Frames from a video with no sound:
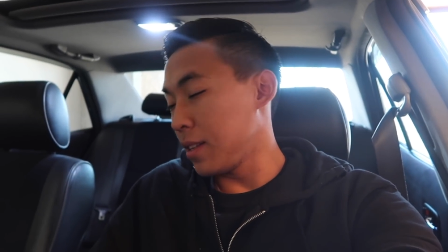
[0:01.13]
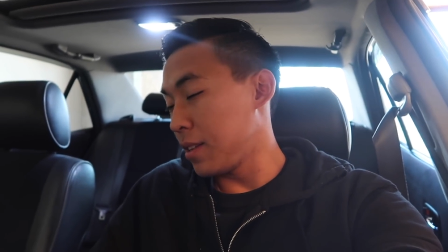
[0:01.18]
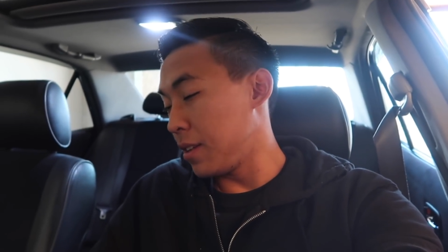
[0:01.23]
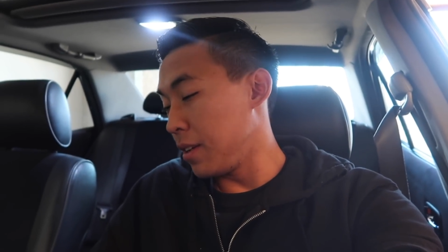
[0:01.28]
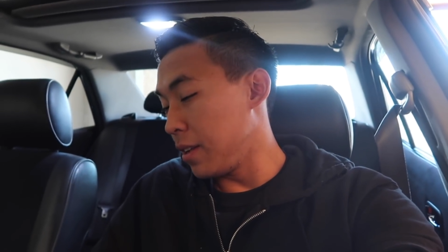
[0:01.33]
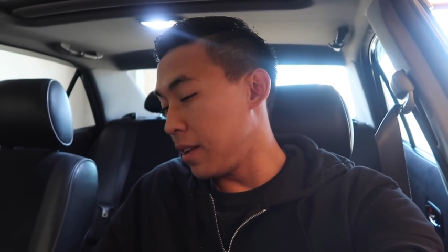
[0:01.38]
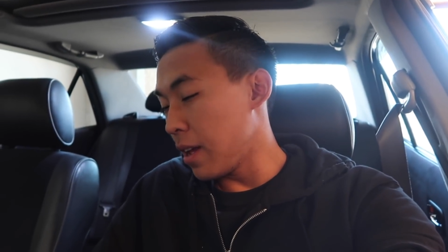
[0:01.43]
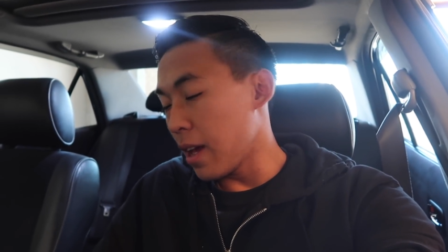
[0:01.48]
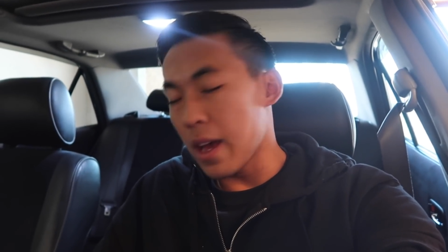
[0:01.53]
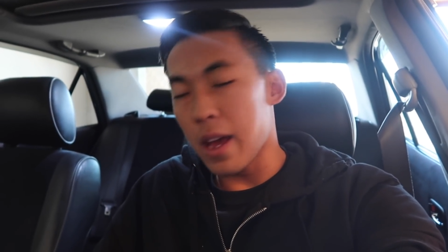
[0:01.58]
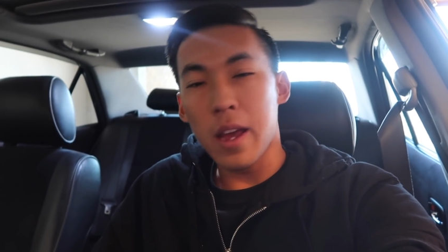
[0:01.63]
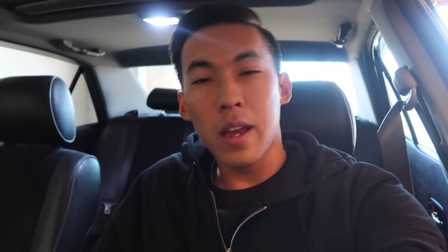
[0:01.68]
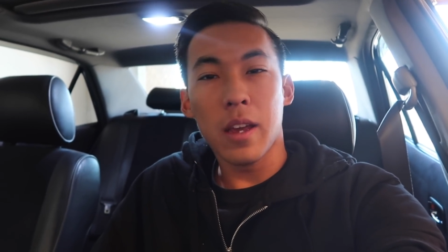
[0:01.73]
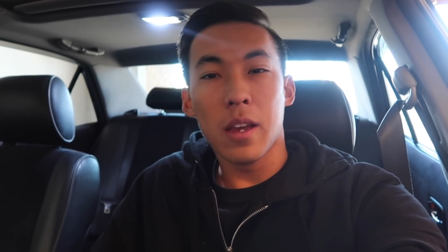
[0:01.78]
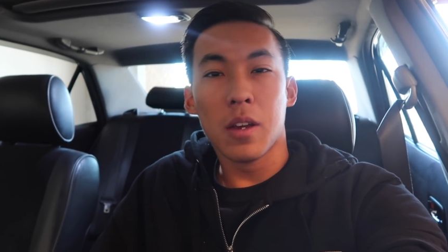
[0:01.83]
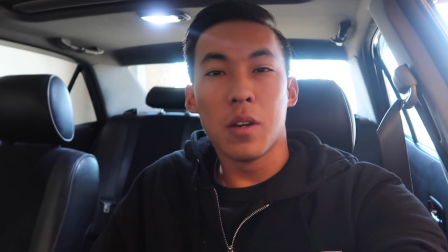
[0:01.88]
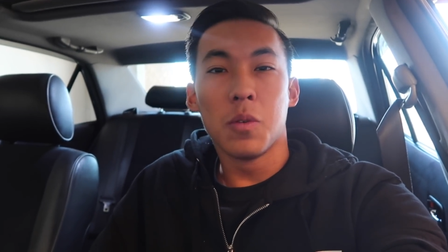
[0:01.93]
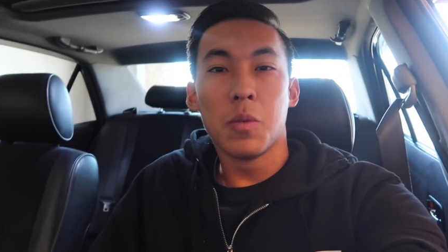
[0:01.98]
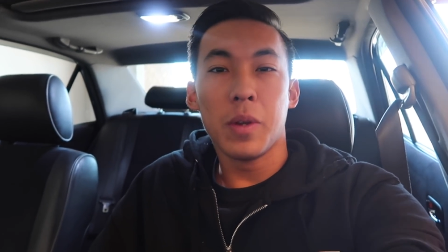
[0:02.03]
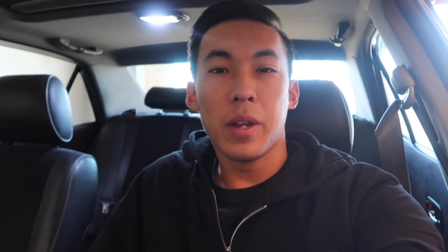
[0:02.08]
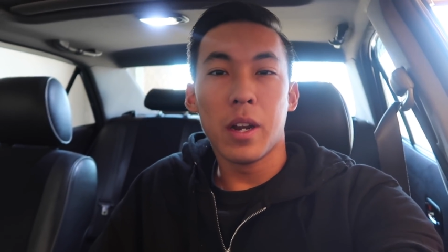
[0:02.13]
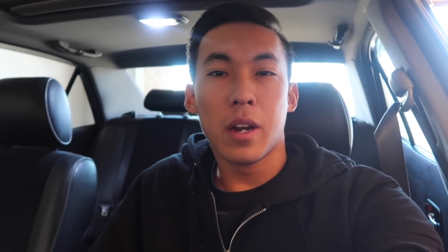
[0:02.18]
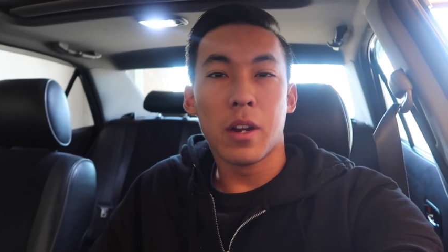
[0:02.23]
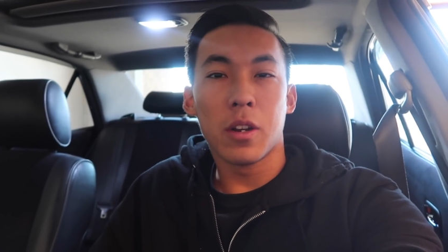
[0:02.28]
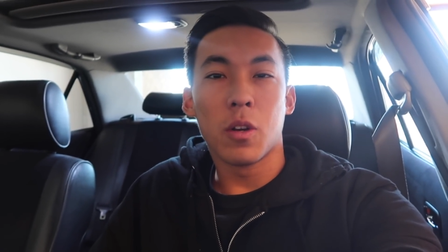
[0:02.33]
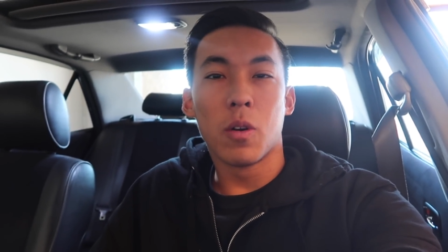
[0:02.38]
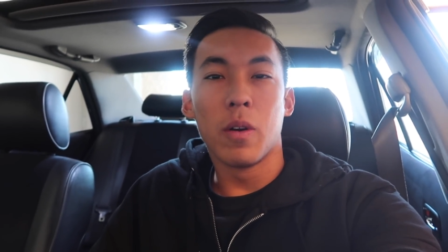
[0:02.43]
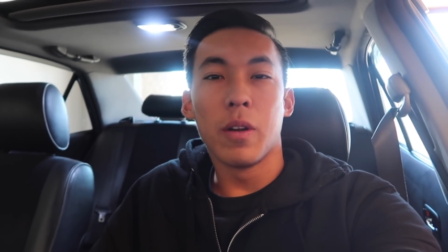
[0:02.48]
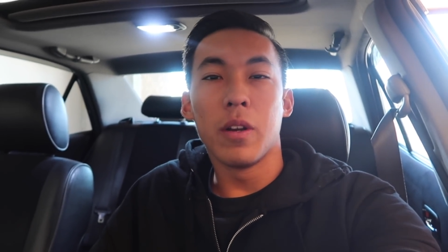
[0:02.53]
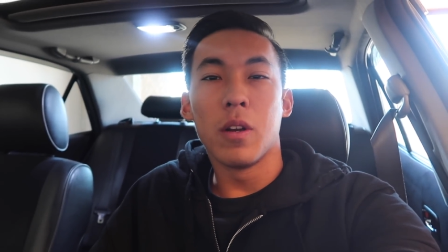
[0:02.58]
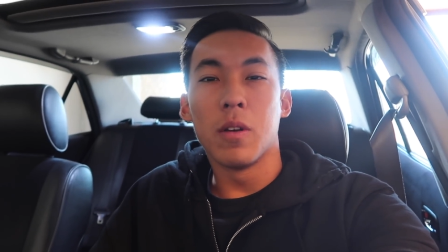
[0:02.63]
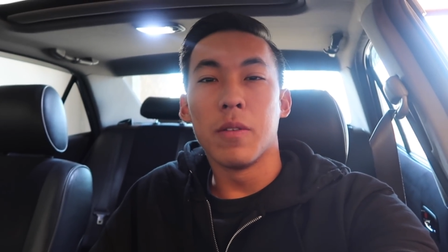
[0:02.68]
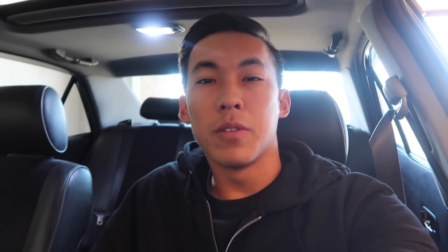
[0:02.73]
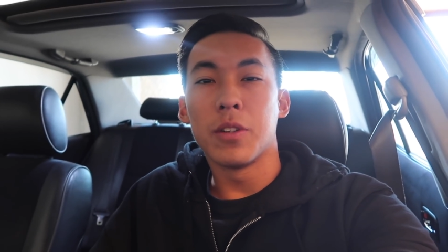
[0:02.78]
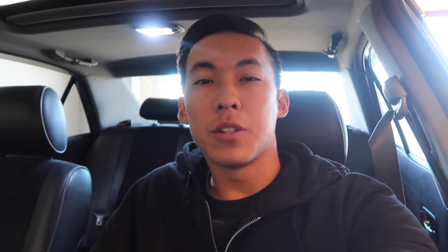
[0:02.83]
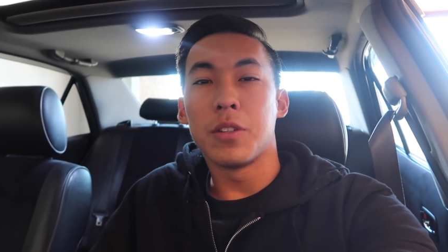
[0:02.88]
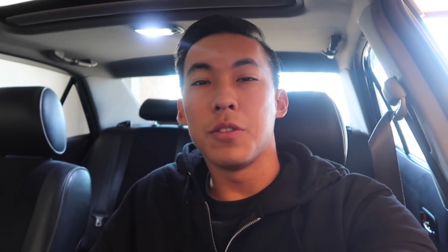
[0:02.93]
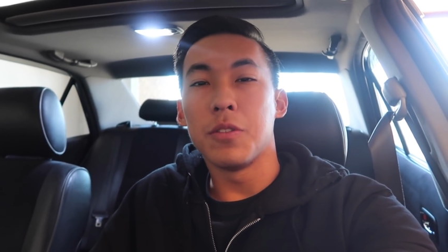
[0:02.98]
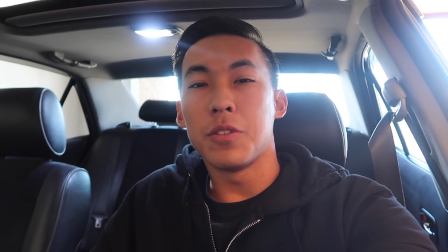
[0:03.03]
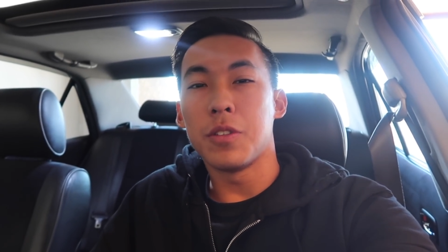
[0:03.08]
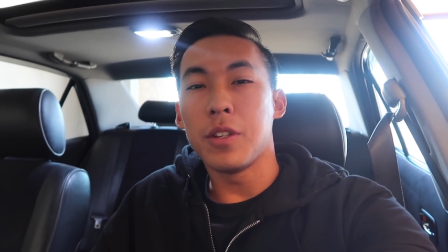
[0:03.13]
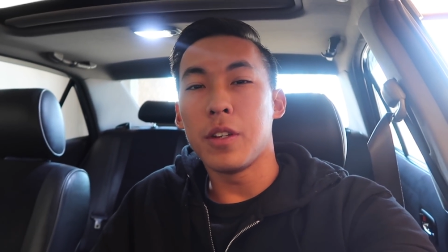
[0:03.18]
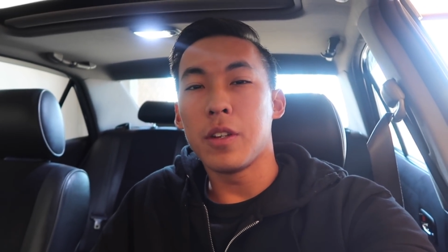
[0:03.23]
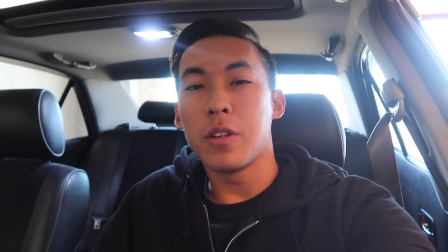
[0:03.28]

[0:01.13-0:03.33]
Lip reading: Today we are going over to see